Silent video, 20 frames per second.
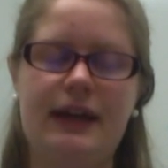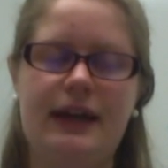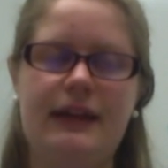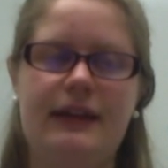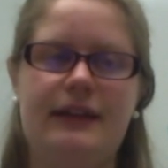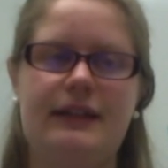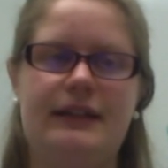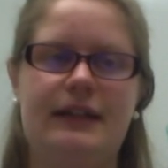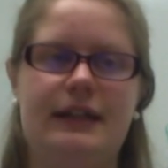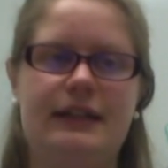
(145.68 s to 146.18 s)

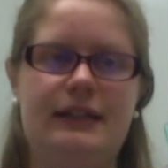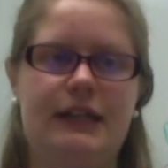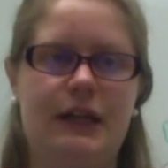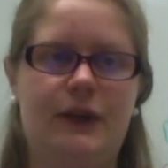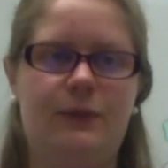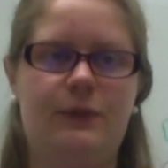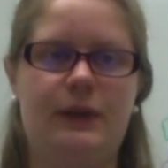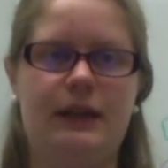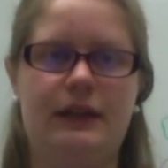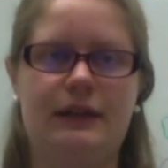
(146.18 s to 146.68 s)
The
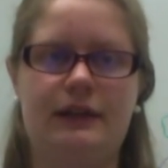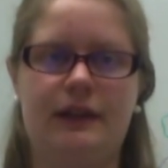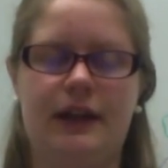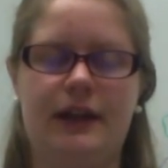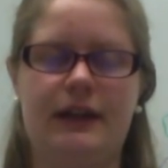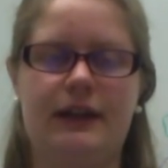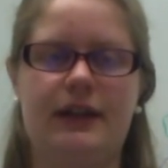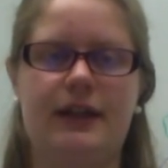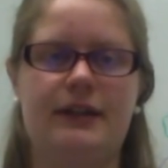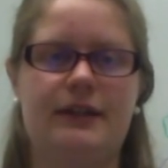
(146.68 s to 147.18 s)
TGF-beta
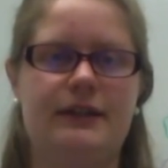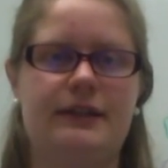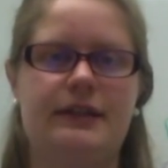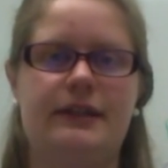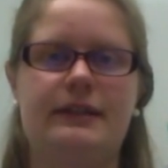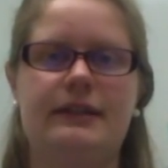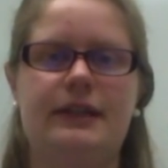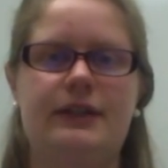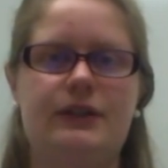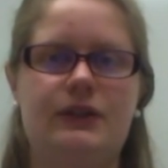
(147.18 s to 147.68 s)
ligand is
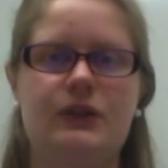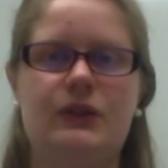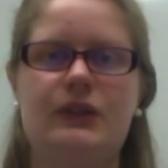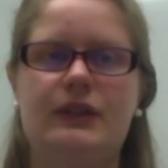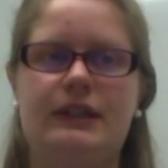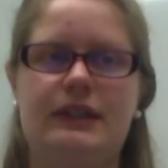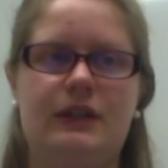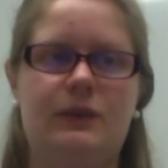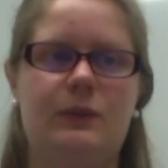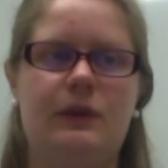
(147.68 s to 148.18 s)
essential to
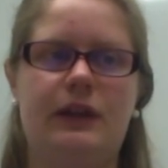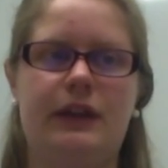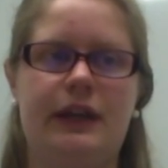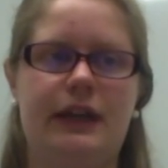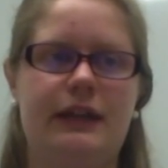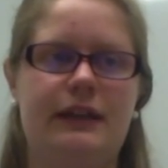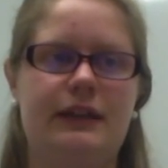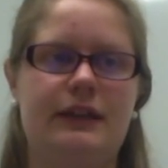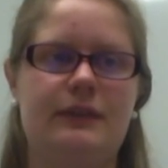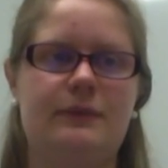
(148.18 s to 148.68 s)

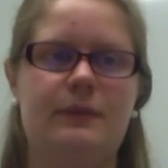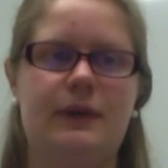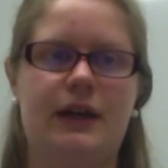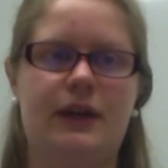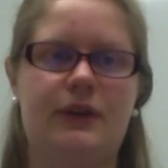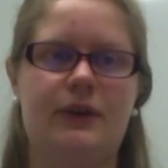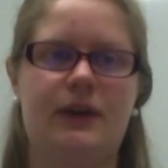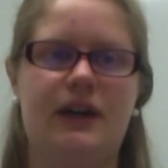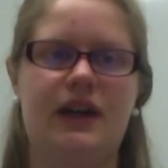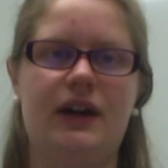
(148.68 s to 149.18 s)
stimulate this
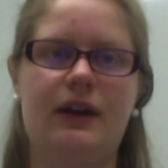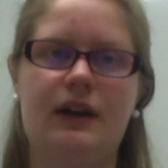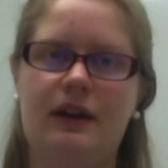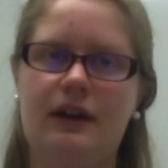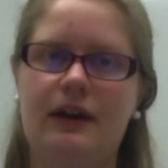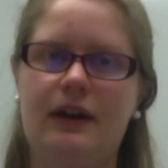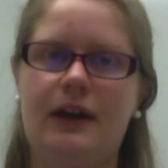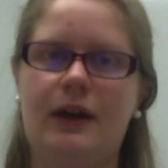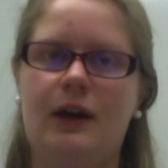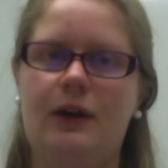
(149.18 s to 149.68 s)
pathway.
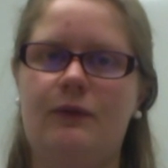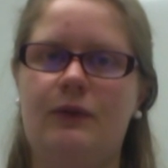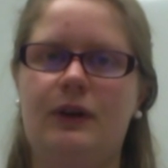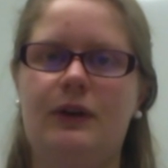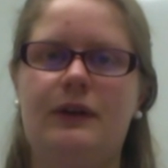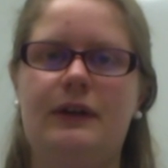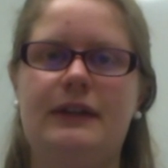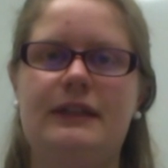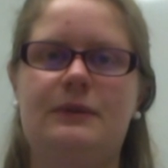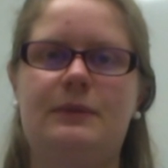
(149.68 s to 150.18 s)
However,
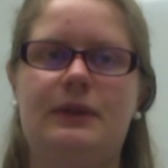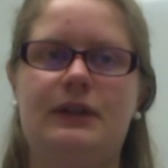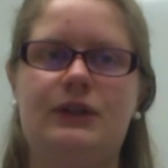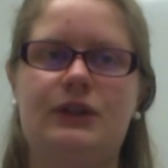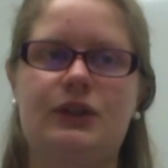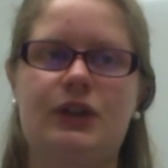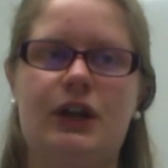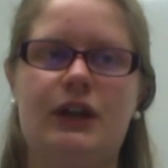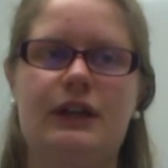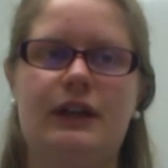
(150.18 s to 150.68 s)
it has been
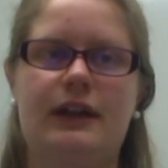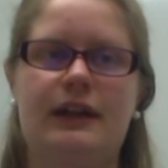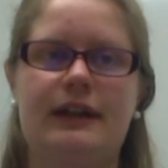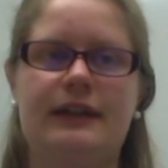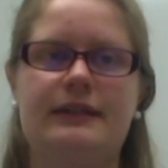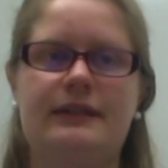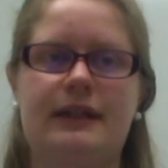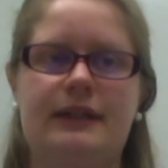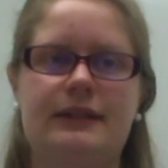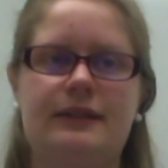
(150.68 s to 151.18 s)
shown that
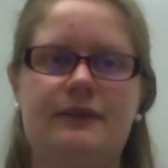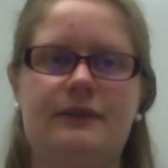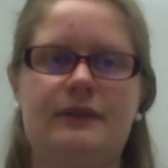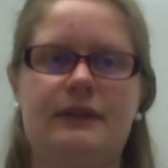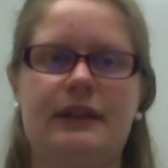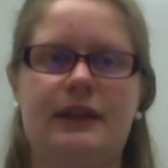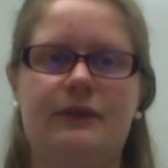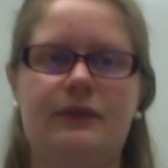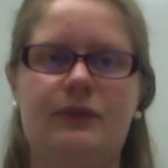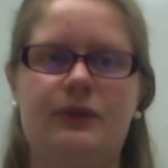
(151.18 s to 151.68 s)
excessive
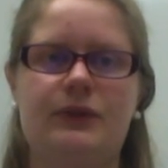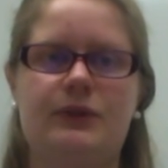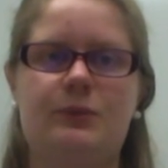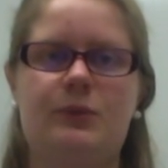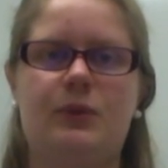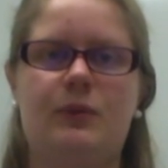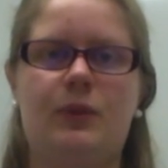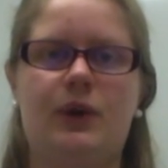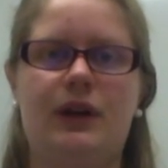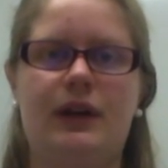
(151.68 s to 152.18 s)
levels
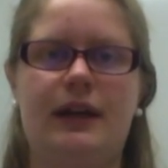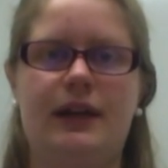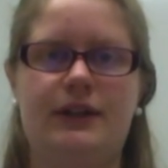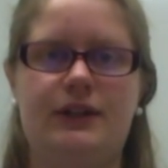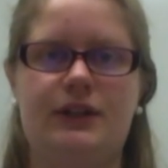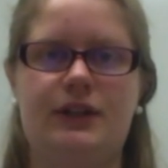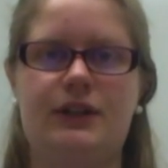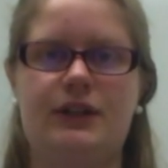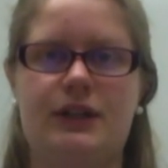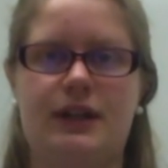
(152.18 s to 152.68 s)
promote
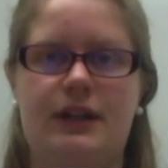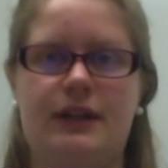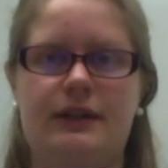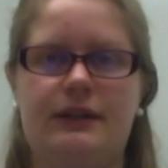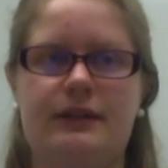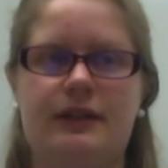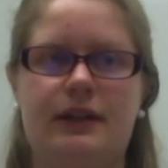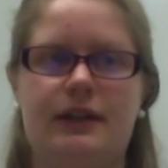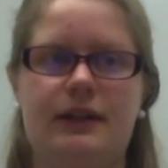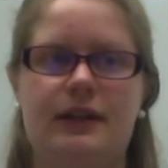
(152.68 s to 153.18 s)

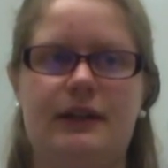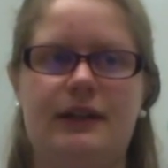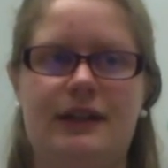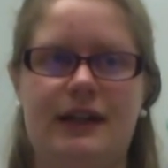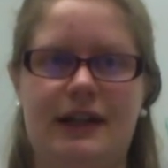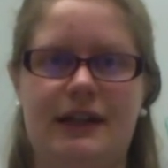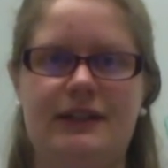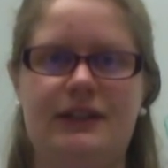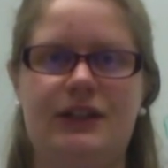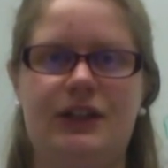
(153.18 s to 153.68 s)

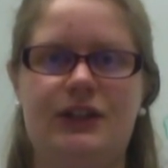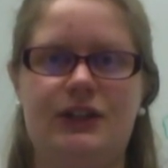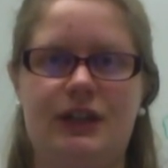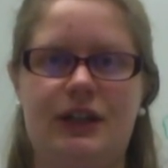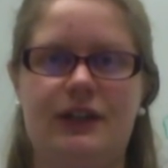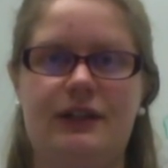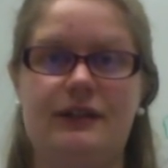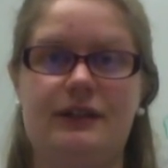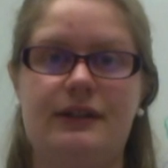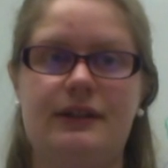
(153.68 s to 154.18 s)

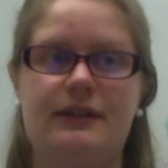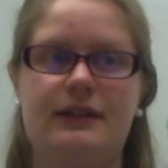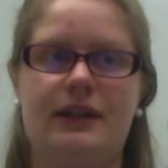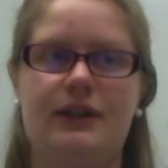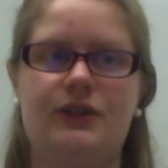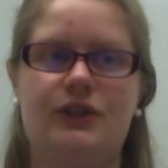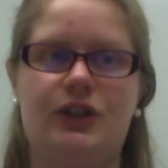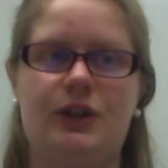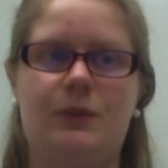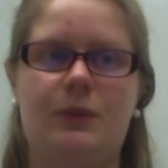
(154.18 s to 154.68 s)
angiogenesis and
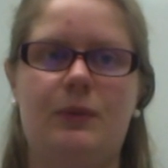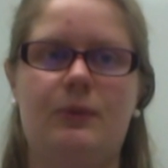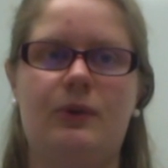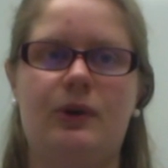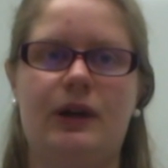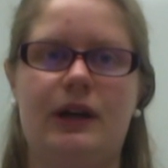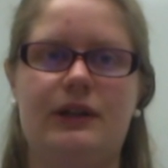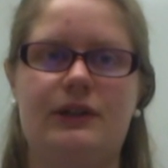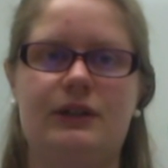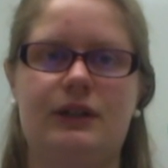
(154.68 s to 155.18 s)
tumour
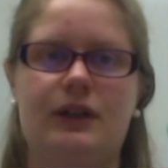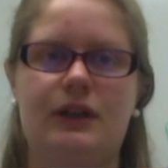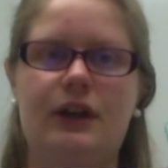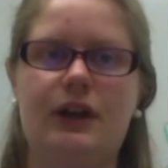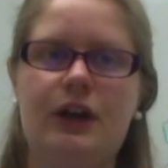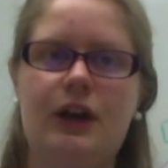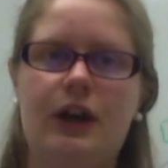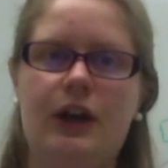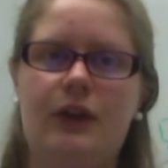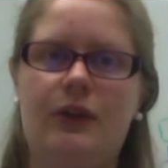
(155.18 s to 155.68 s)
progression
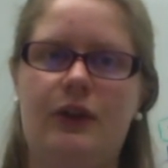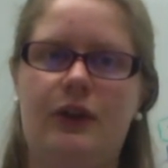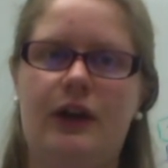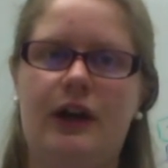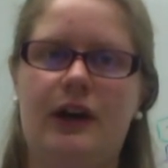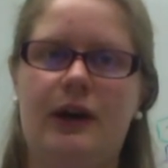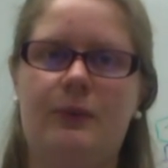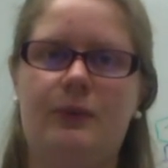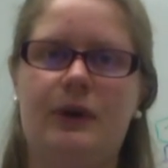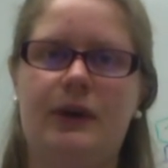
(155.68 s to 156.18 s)
via
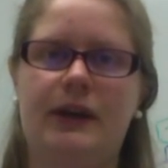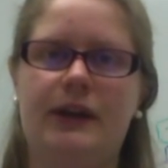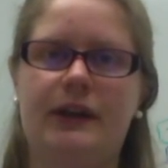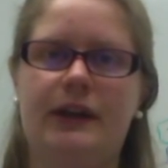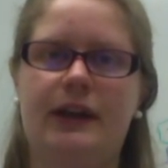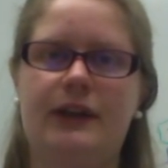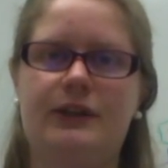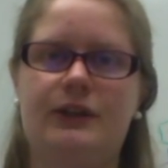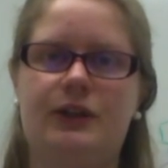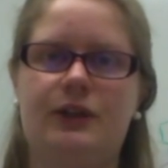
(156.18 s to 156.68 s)

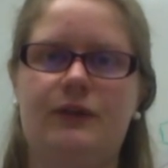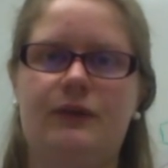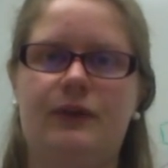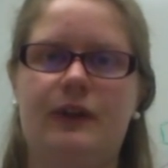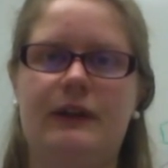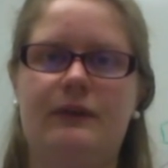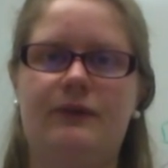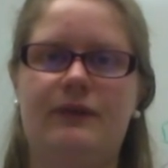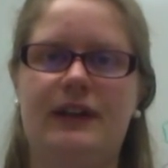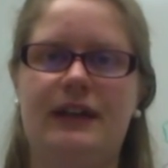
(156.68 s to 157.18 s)
upregulation of
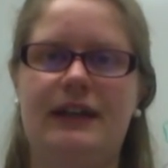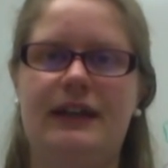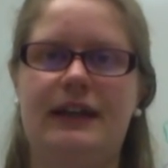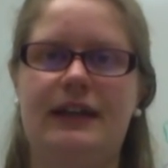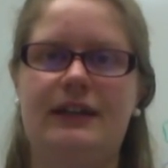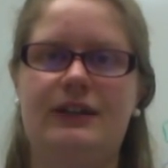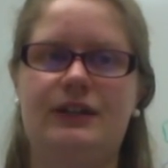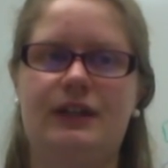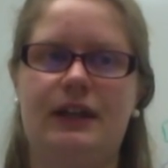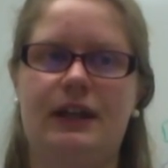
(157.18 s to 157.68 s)

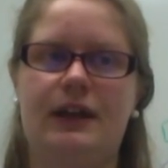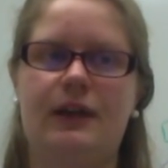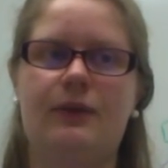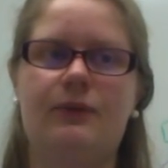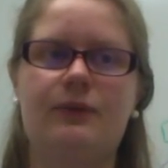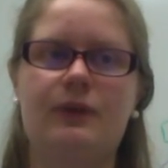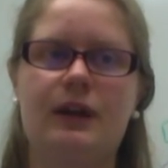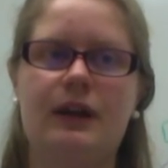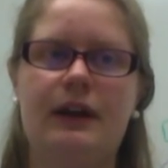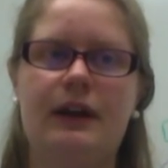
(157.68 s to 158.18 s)
VEGF.
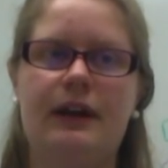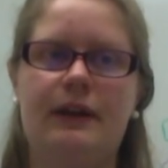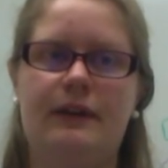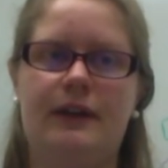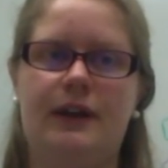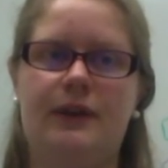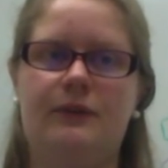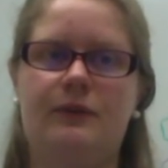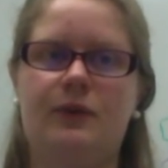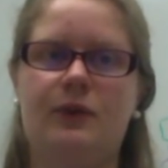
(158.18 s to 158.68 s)

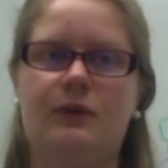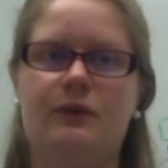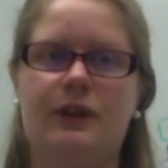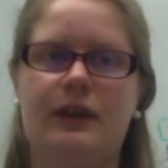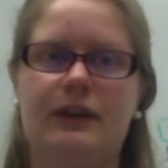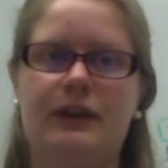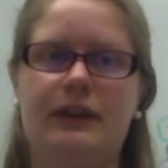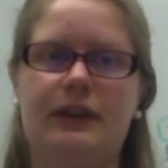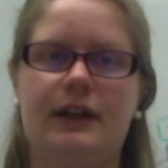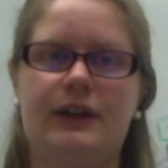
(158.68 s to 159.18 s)
Therefore,
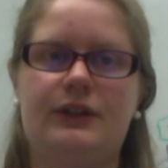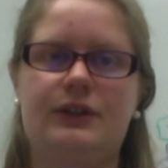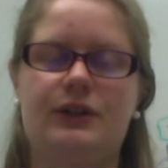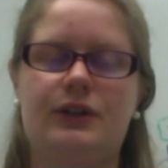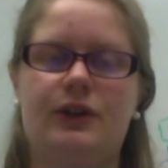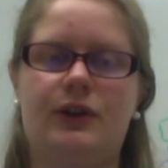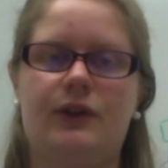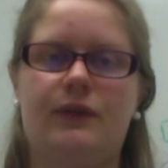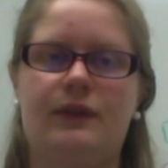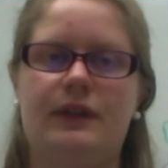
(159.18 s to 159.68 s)
regulation
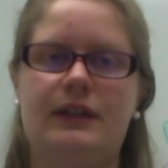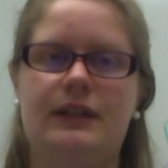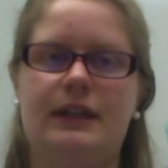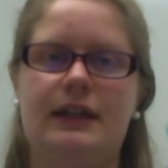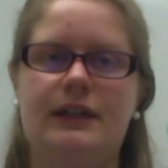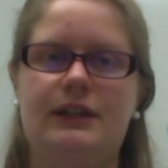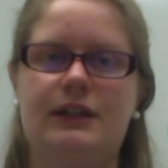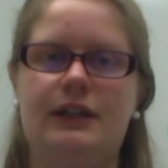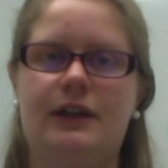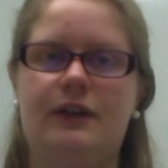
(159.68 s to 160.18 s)
of the
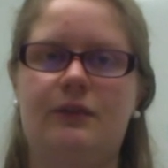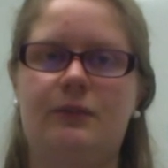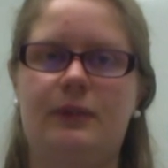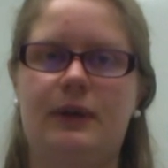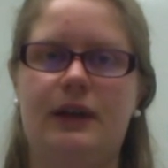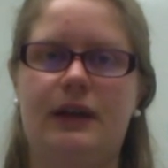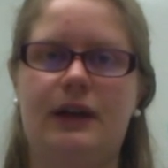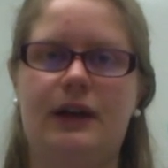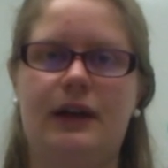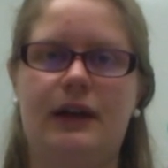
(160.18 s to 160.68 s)

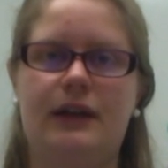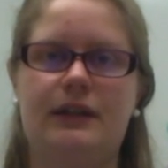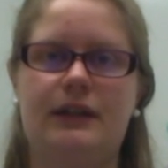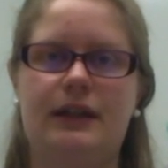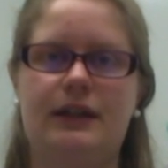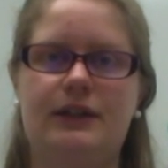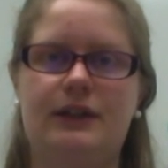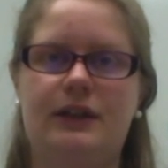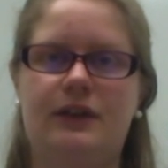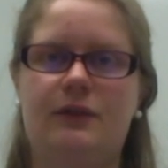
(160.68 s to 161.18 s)
TGF-beta and
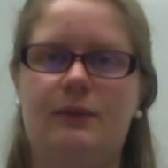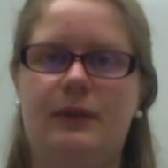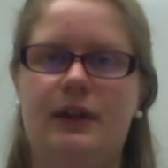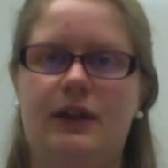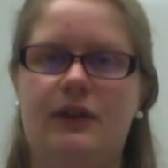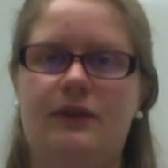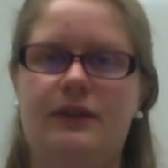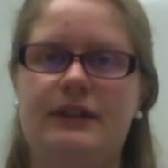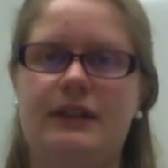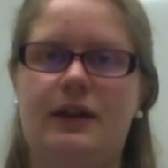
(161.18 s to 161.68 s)
TGF-beta
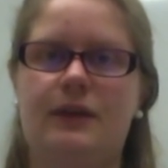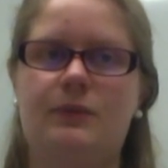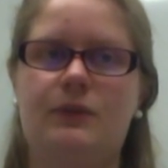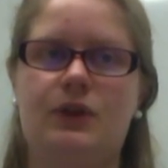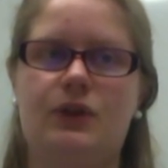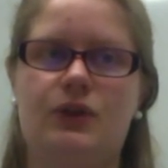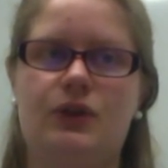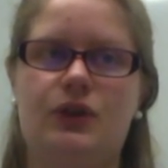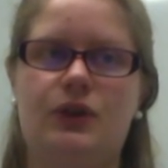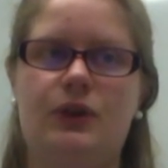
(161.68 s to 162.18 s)
receptor
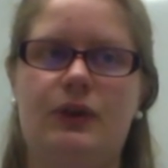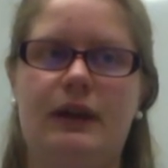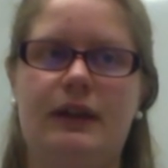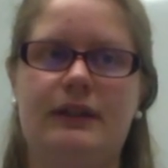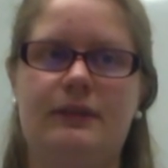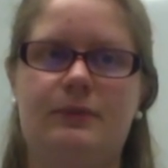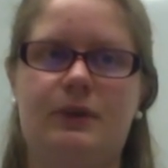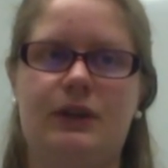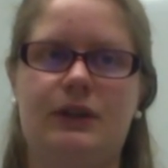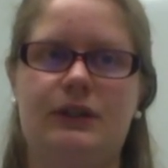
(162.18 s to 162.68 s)
2
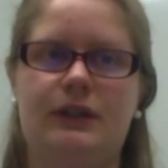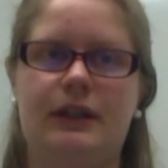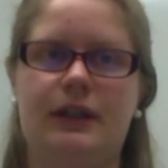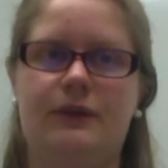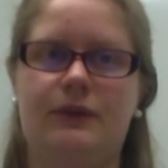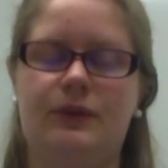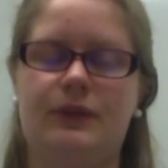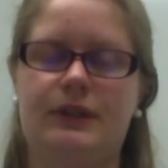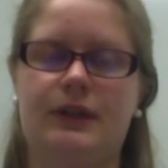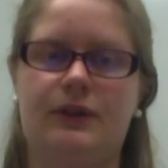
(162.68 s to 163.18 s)
expression
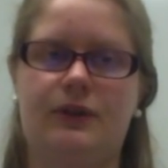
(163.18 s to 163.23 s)
levels are